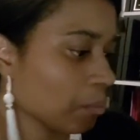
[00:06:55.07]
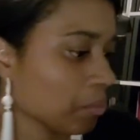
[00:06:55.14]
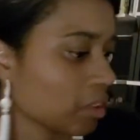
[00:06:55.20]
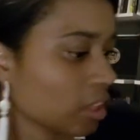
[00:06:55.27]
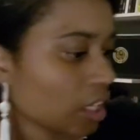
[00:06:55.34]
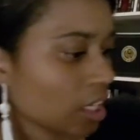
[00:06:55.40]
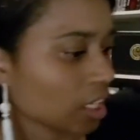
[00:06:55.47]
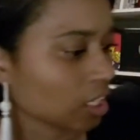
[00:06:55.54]

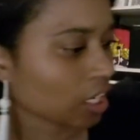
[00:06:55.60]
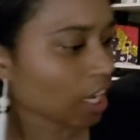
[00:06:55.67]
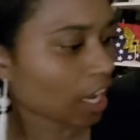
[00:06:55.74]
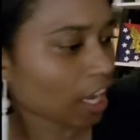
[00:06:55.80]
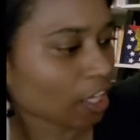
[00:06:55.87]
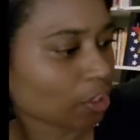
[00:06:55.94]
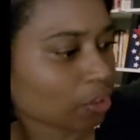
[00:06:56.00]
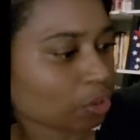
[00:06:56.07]
Then I
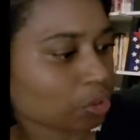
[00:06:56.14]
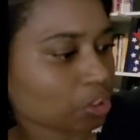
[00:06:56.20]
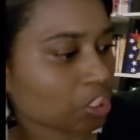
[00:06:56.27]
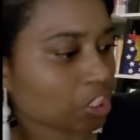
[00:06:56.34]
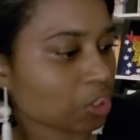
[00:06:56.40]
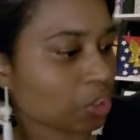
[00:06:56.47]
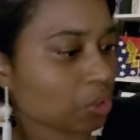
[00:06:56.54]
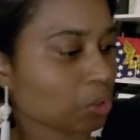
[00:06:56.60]
usually
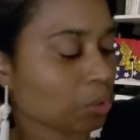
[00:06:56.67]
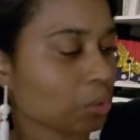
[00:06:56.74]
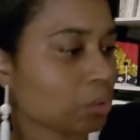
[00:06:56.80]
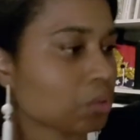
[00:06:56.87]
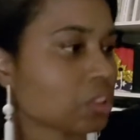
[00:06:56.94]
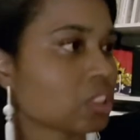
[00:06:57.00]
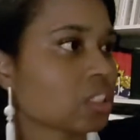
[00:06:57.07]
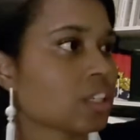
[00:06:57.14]

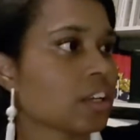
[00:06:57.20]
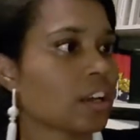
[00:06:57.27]
use,